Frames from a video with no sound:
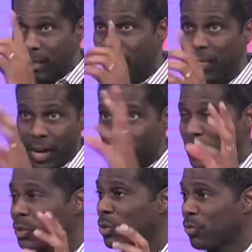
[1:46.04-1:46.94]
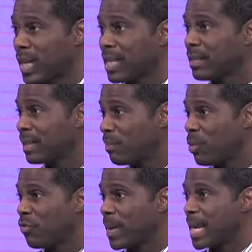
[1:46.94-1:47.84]
some various screens and
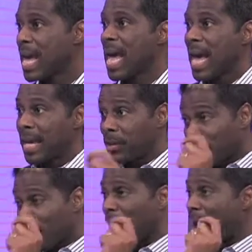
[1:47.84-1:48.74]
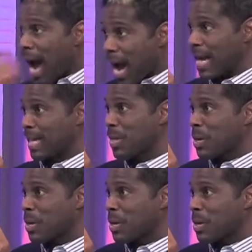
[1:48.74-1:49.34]
movement, and your eye